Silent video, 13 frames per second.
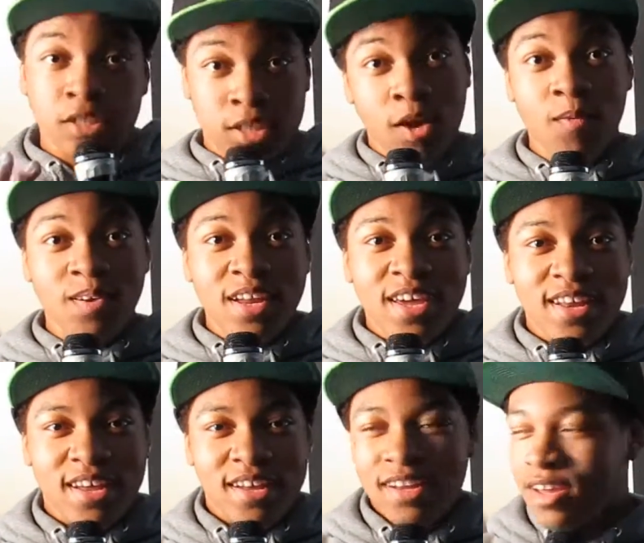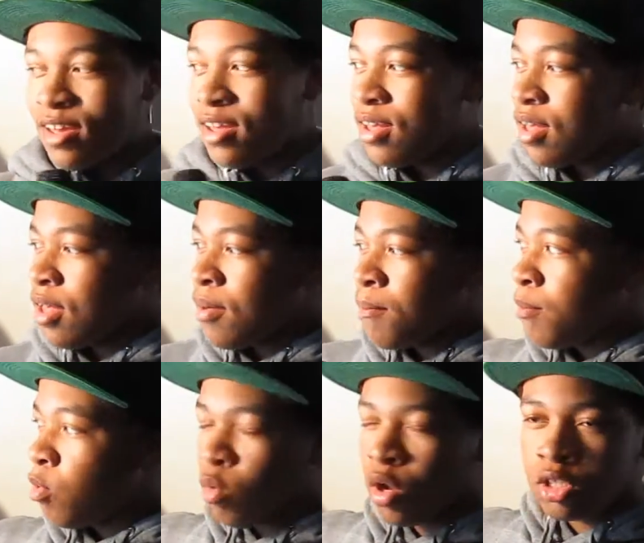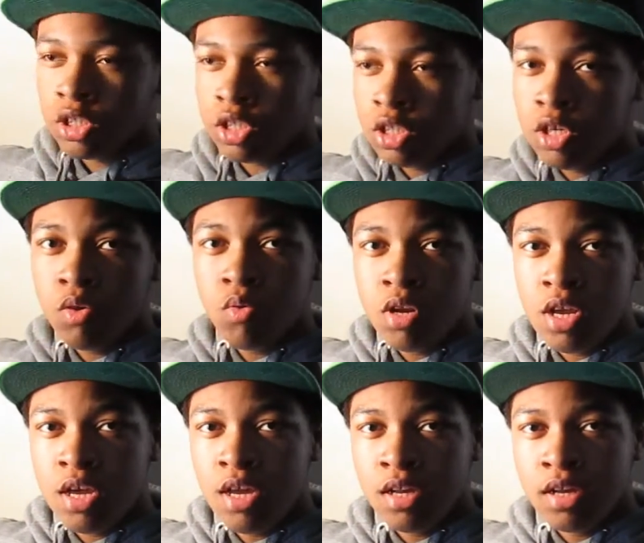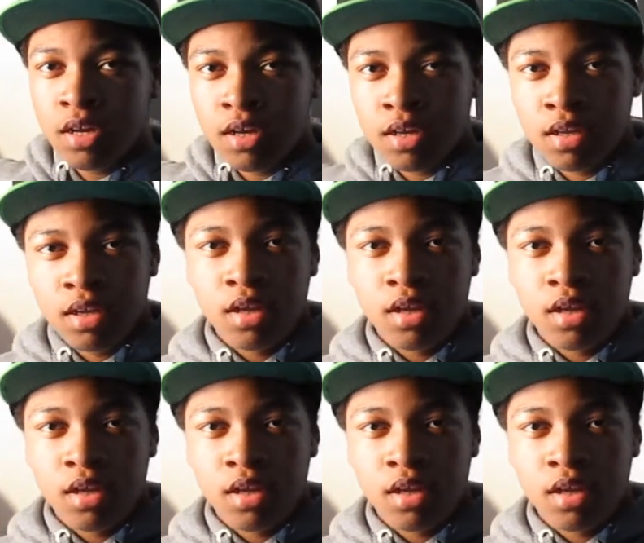You don't need it. But what you do need